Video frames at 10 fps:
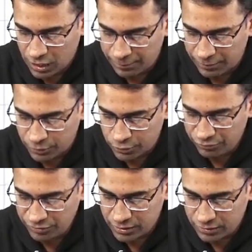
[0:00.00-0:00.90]

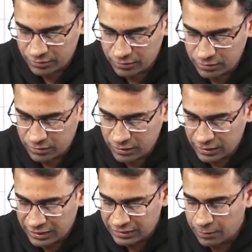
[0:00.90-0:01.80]
hypertrophic.
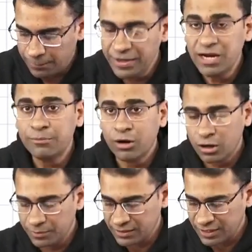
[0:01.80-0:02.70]
The main
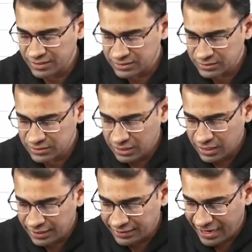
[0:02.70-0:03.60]
problem here is
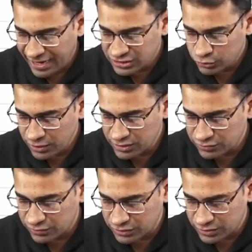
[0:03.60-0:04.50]
diastolic
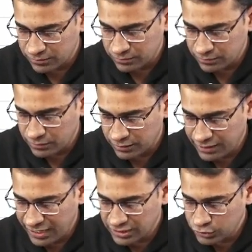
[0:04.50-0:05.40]
dysfunction,
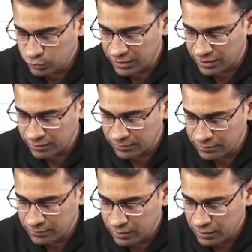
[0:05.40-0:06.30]
diastolic
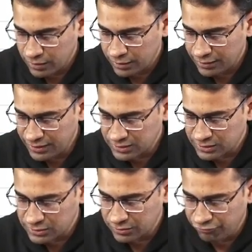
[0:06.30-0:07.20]

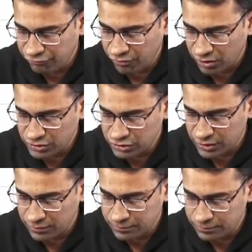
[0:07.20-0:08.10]
dysfunction,